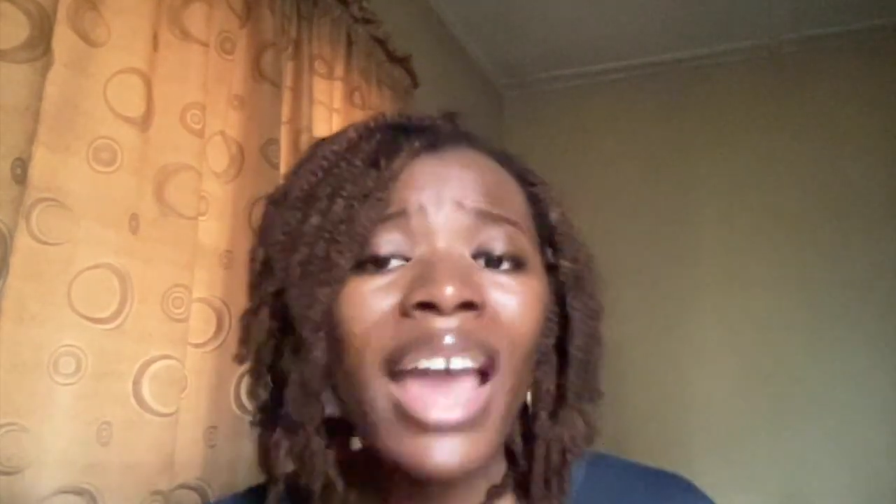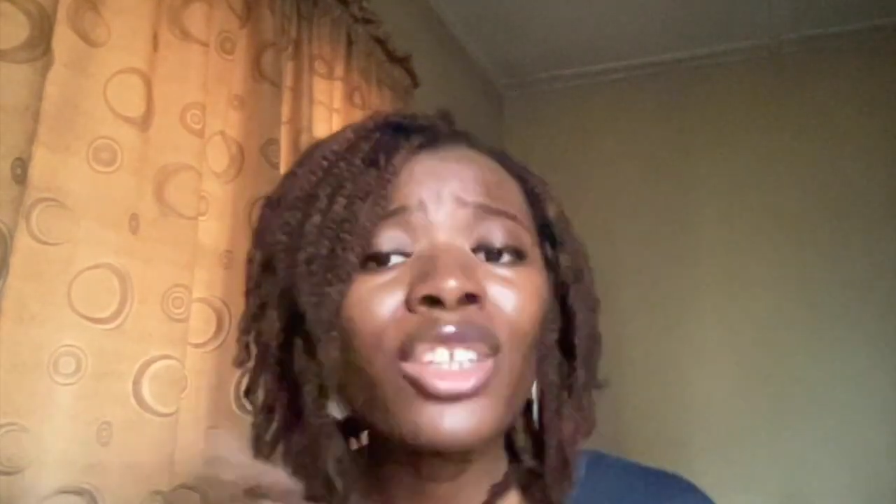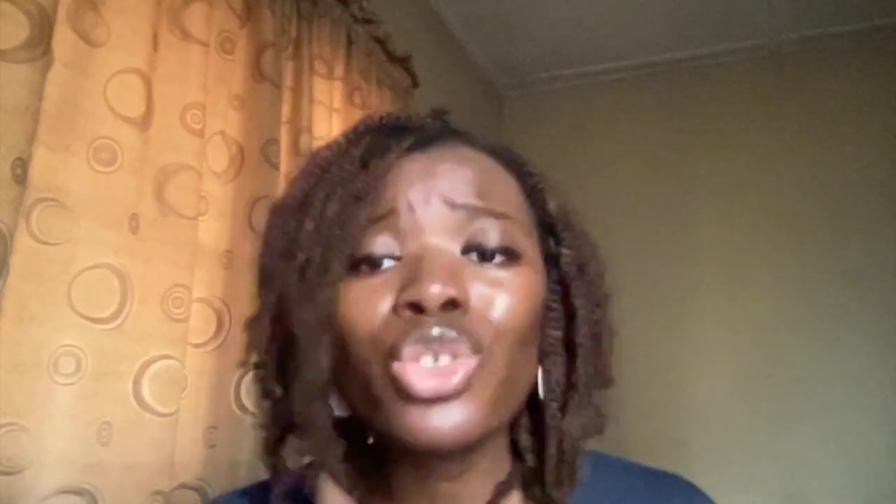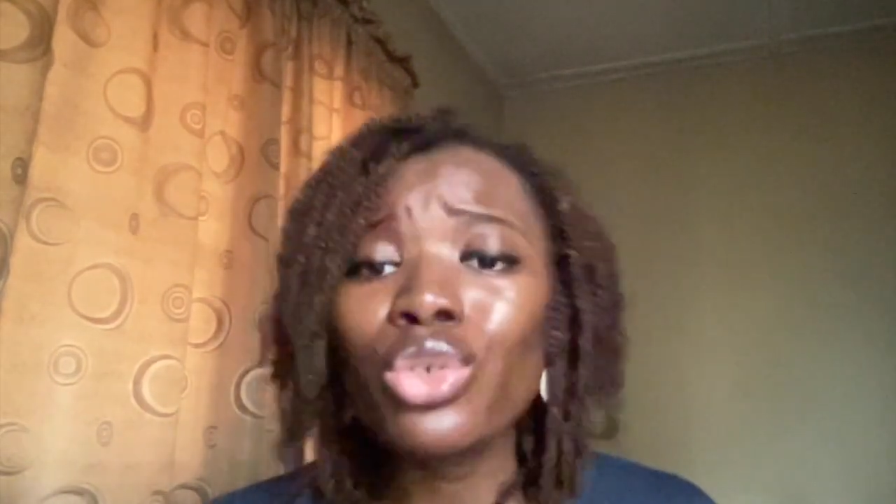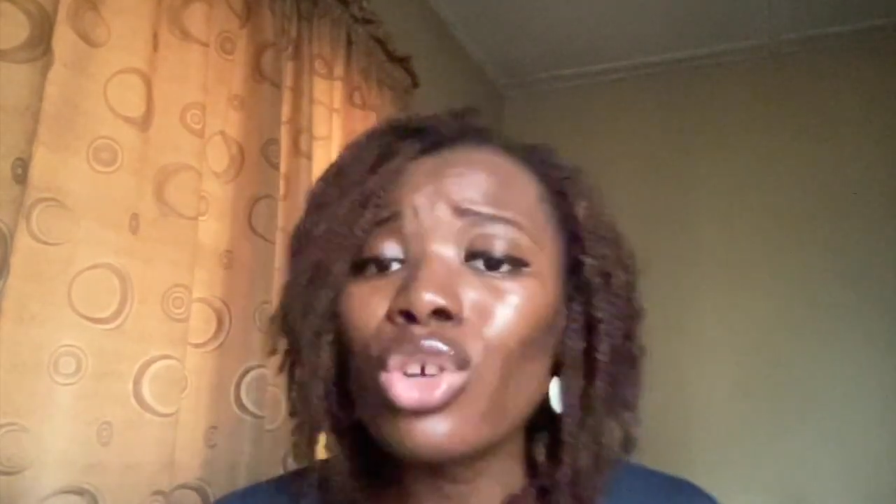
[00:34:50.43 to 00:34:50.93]
and it
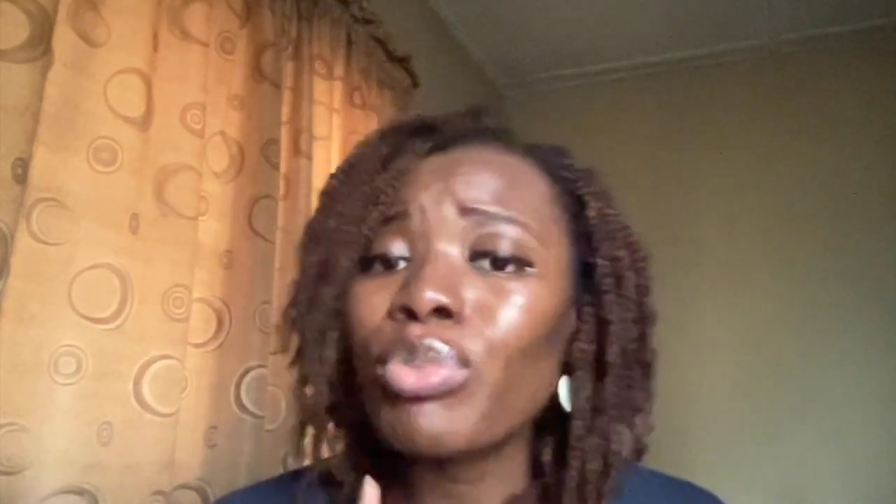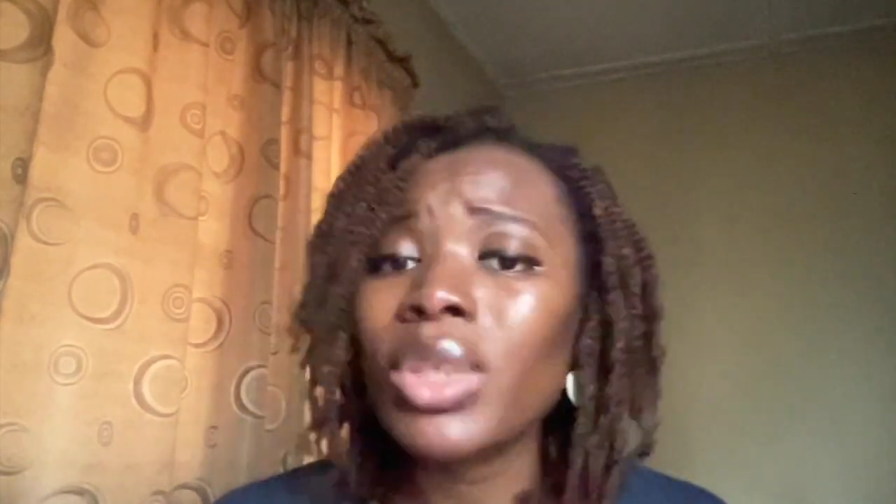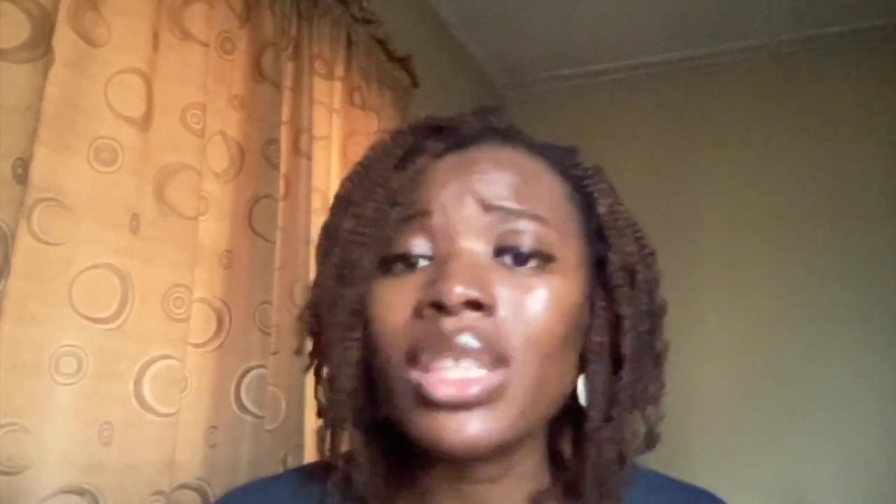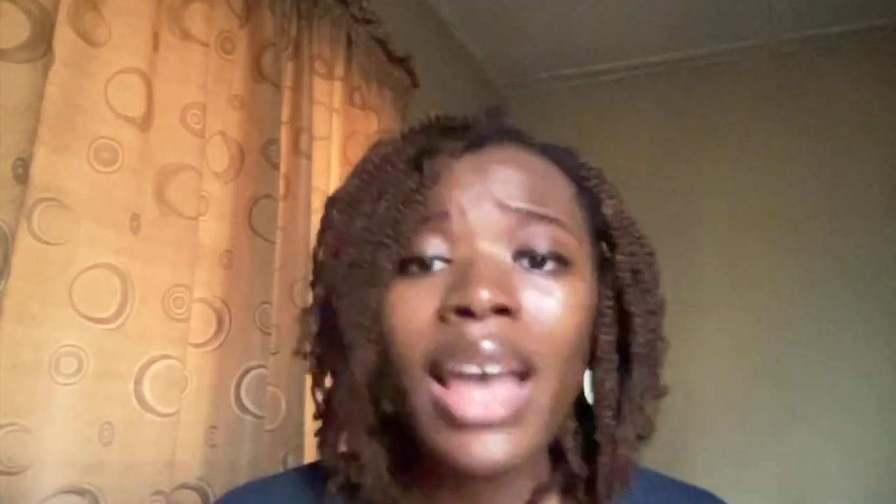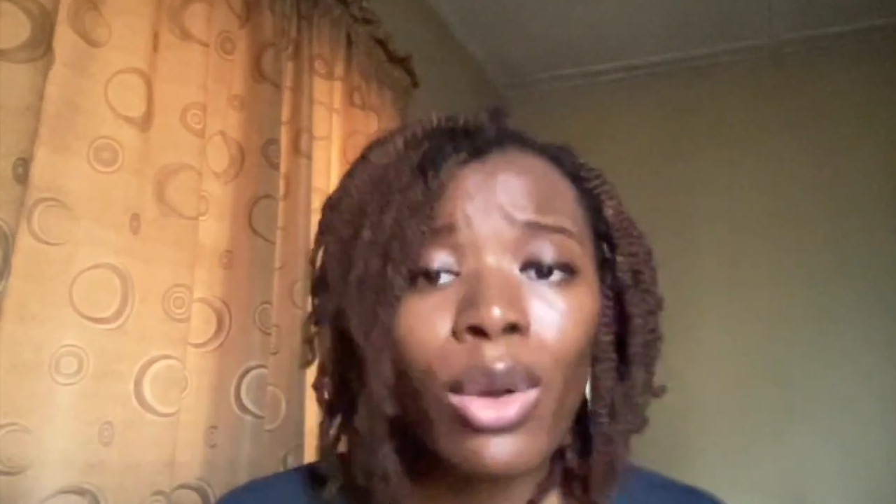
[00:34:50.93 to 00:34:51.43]
should not
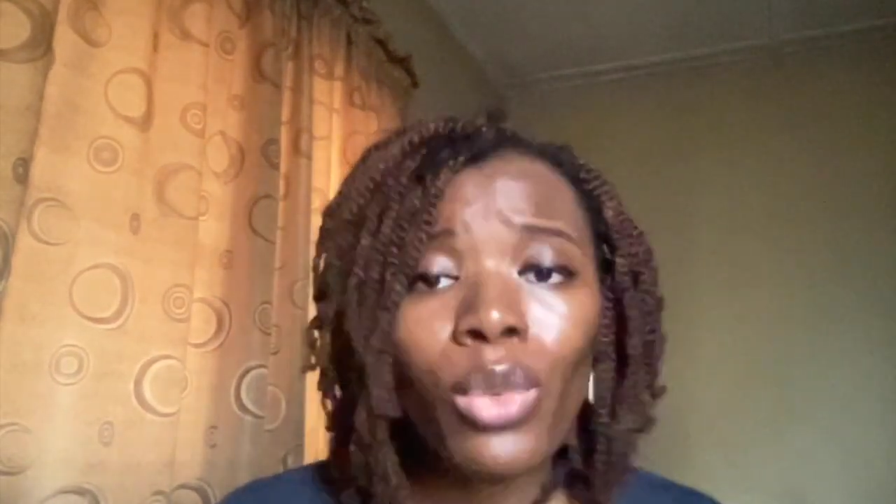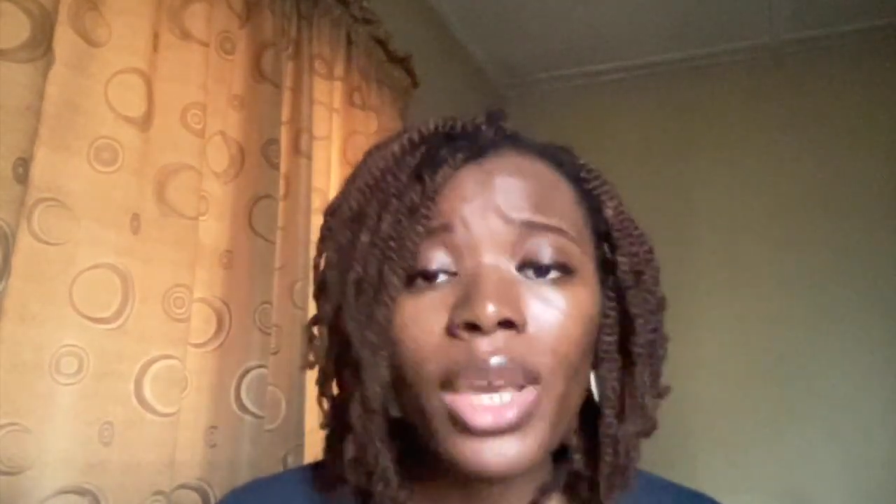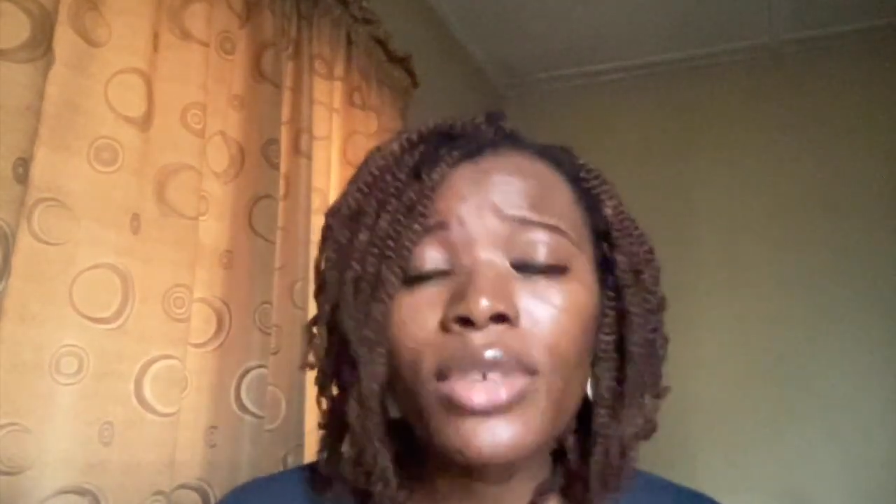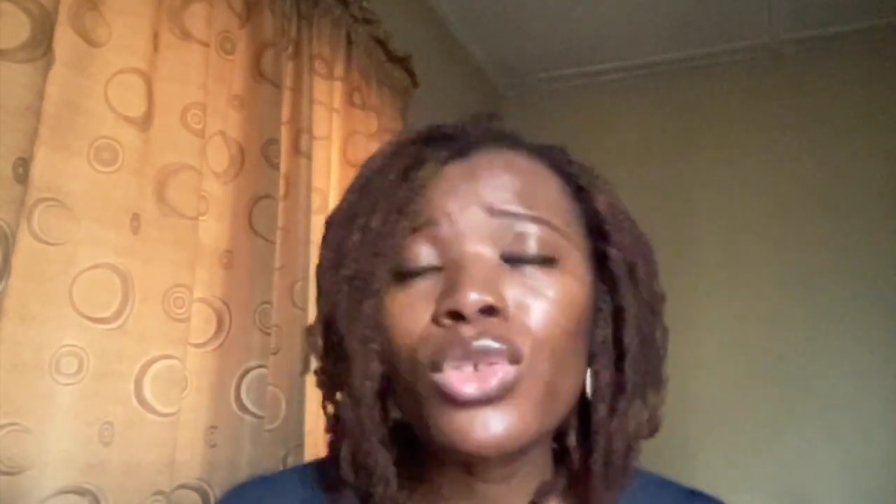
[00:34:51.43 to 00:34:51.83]
be that way.